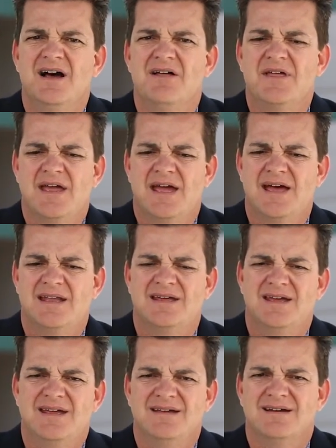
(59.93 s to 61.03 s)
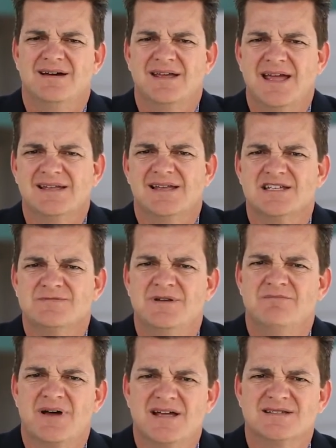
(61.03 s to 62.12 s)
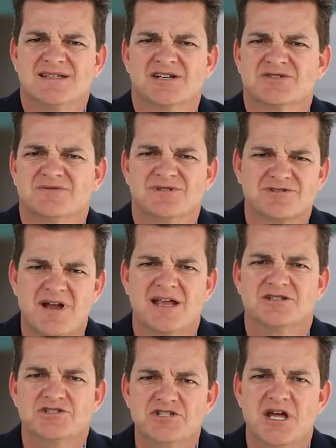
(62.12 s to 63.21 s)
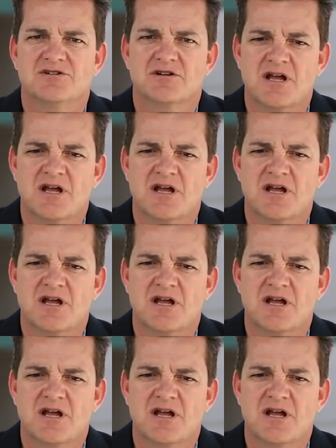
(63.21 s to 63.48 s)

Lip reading: they had a gay, lesbian, bisexual, and transgender